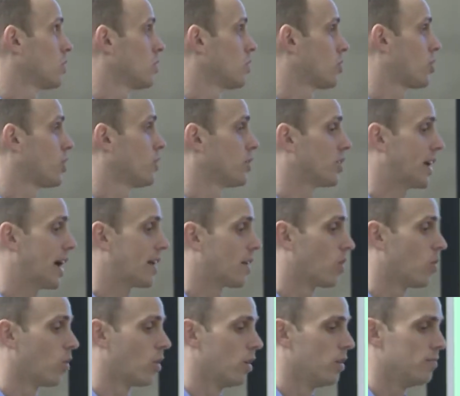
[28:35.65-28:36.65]
service
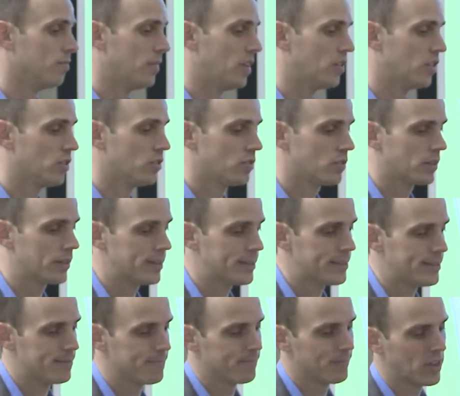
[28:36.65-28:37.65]
category? Is it
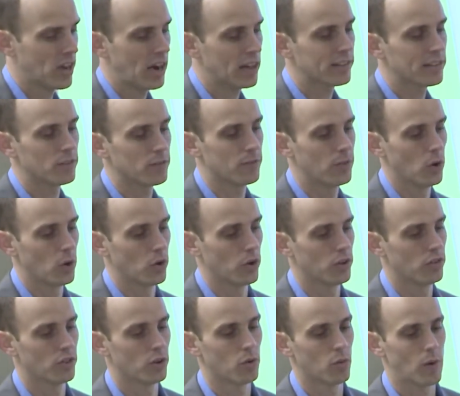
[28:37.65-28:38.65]
um, content filter?
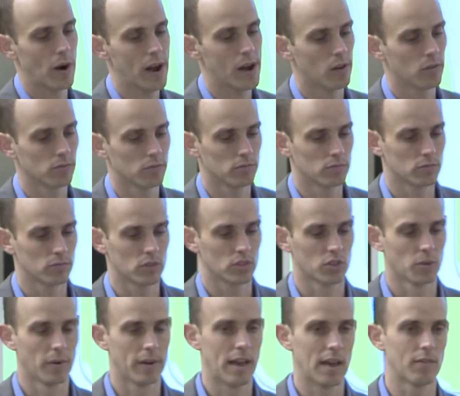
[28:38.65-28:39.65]
Is it a route?
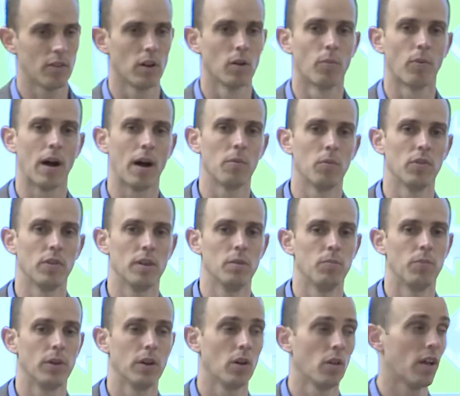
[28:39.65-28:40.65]
somebody having a problem with
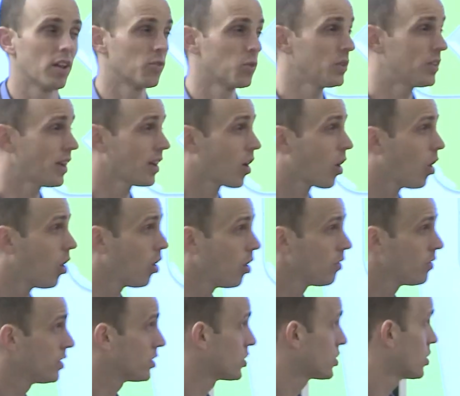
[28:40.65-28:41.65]
MPLS. We take
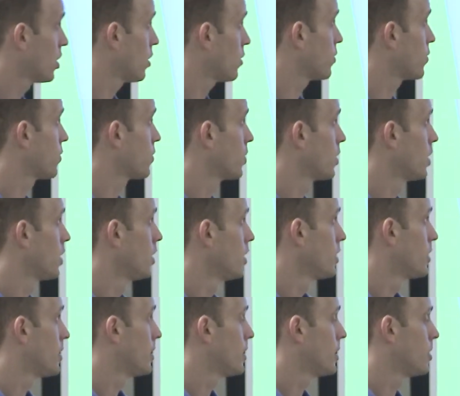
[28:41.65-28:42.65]
all of this stuff
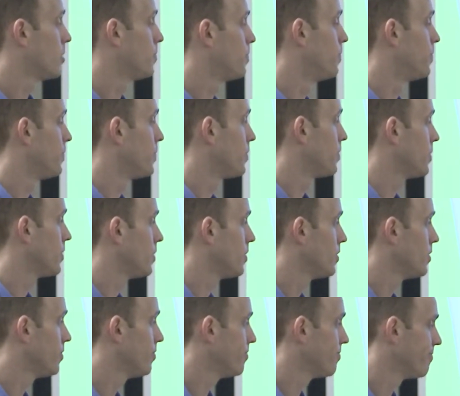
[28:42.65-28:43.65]
um,
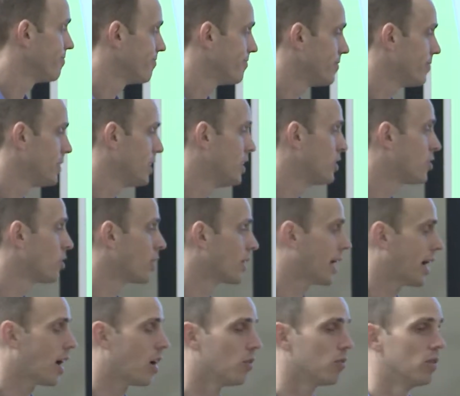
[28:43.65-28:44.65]
into
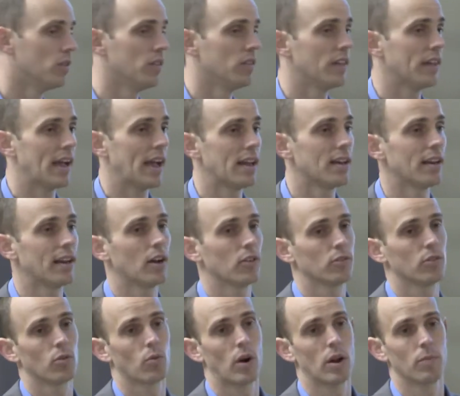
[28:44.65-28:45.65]
account and then they hand it
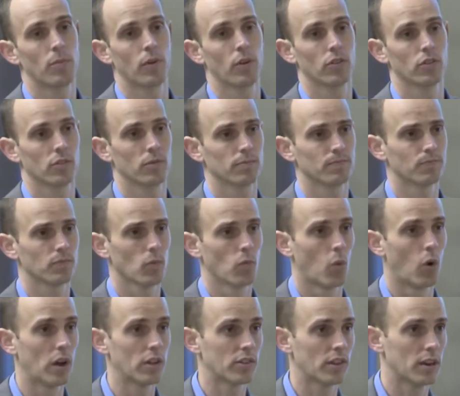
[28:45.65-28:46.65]
out to the right person.
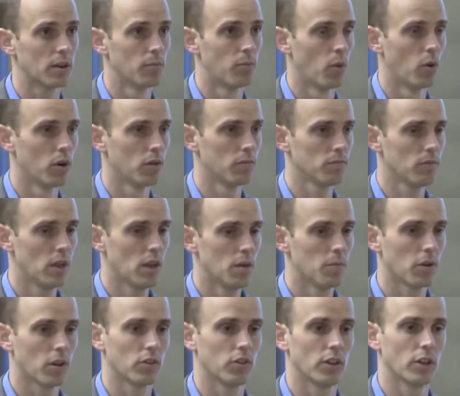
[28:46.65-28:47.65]
Why is that important?
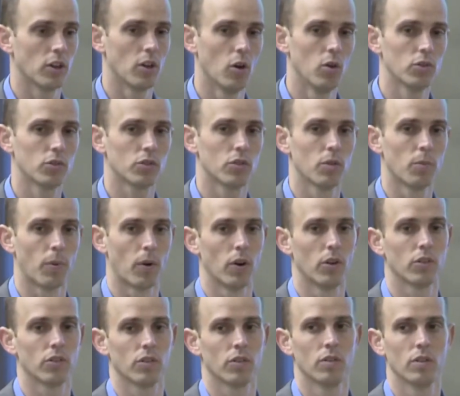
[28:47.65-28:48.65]
Because it goes to the
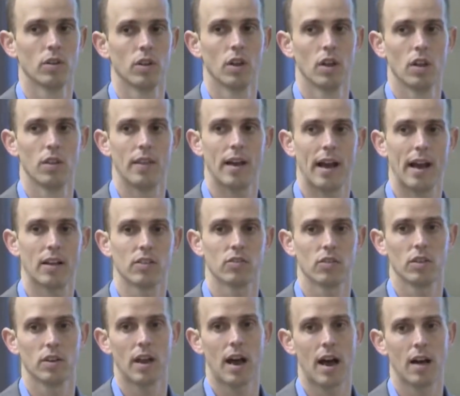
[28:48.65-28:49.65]
person that has
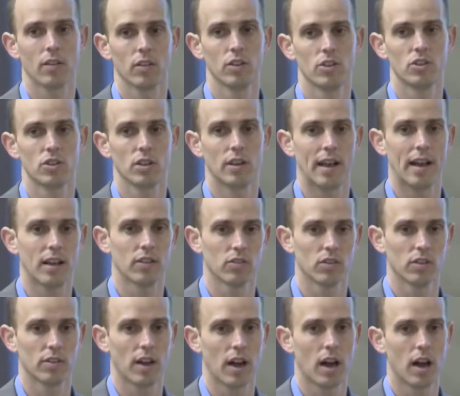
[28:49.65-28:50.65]
the knowledge and has
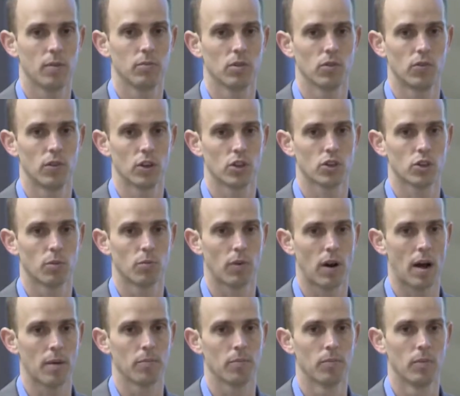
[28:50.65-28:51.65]
the time to fix your
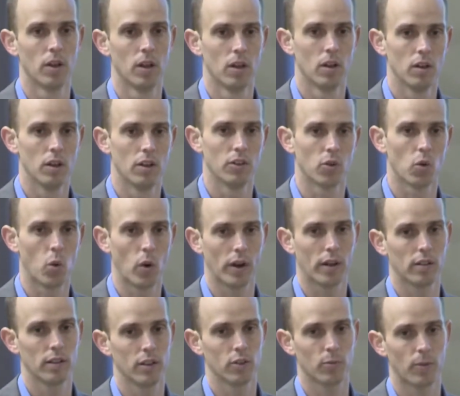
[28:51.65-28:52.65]
problem as
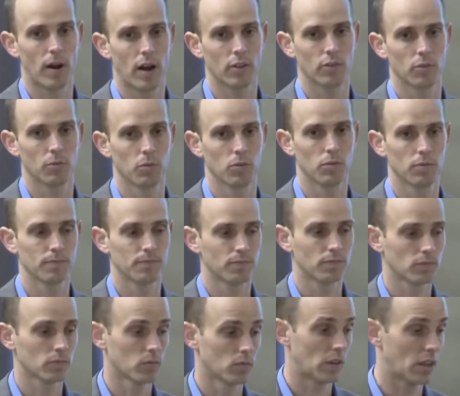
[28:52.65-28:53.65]
quickly as possible.
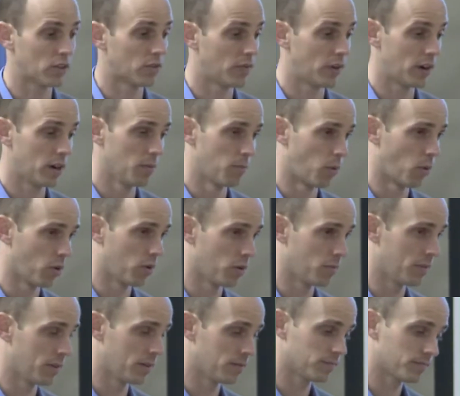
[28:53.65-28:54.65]
That's very important
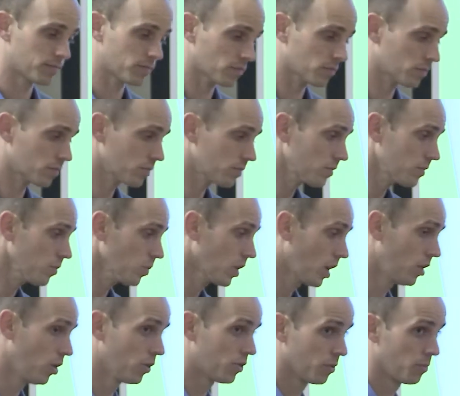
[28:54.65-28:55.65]
to me.
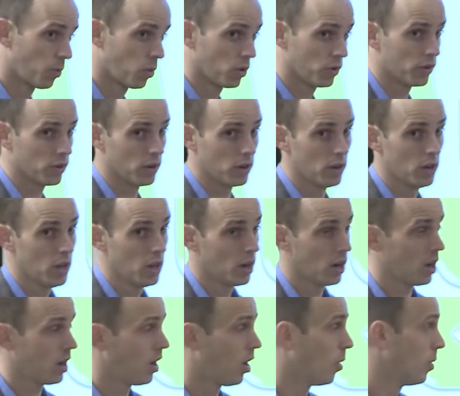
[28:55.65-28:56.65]
I know it's important to
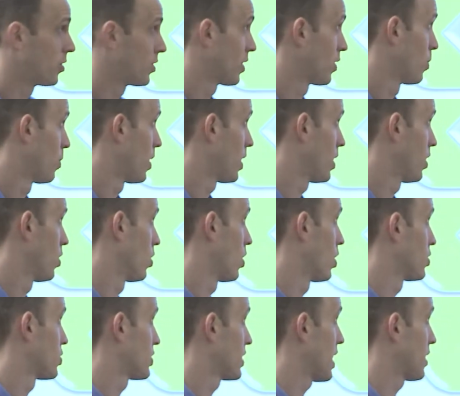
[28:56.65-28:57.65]
almost everybody on
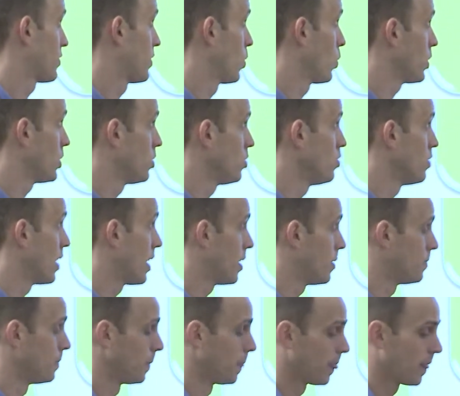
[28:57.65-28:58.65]
our staff that we do
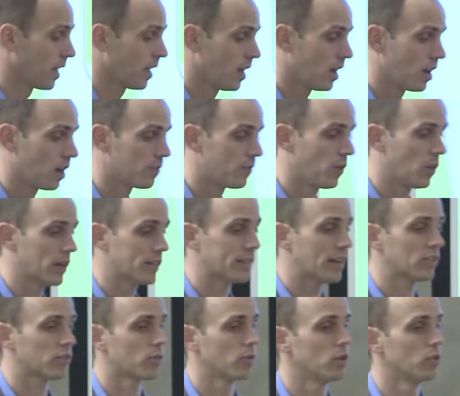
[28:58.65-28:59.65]
that. And I feel like
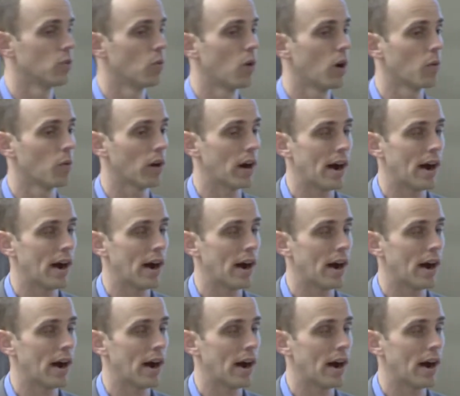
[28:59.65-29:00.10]
that's the reason why we're